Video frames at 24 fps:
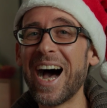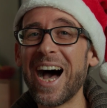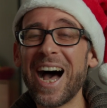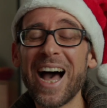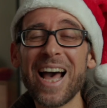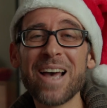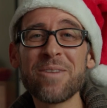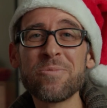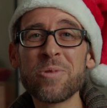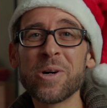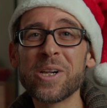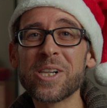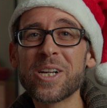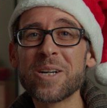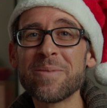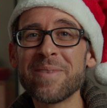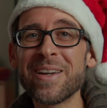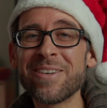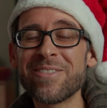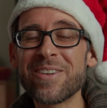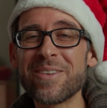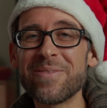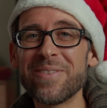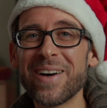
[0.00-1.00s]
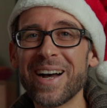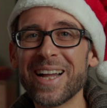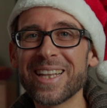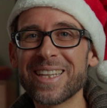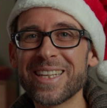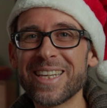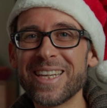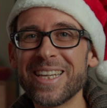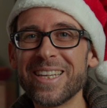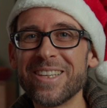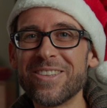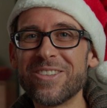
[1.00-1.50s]
Hi and welcome
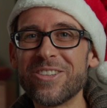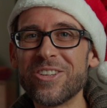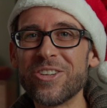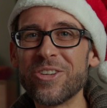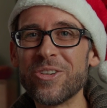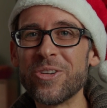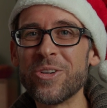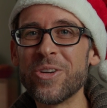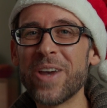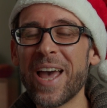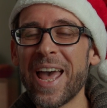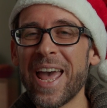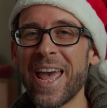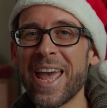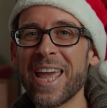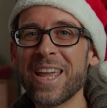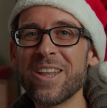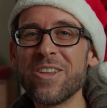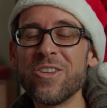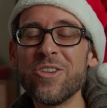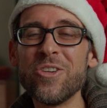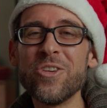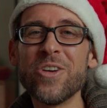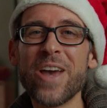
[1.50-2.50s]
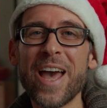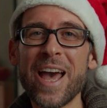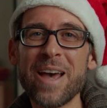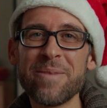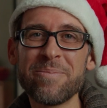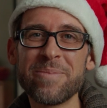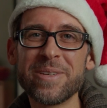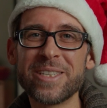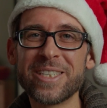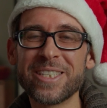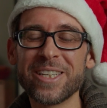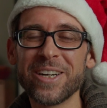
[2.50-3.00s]
everybody to a new
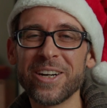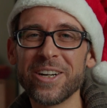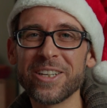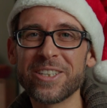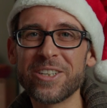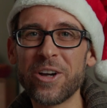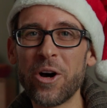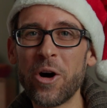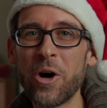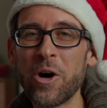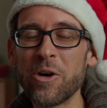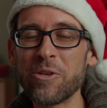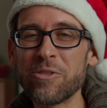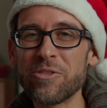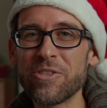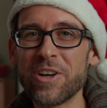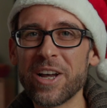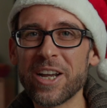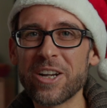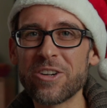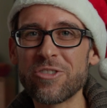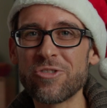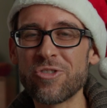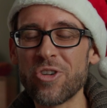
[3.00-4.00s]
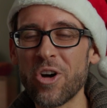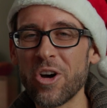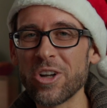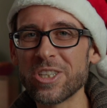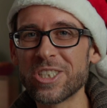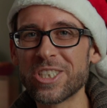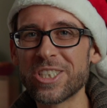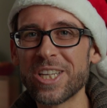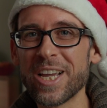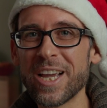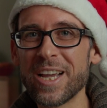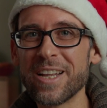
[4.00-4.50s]
episode of
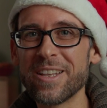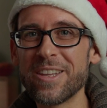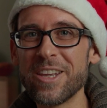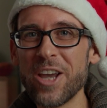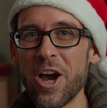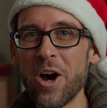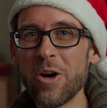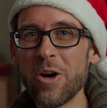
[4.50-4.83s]
Across the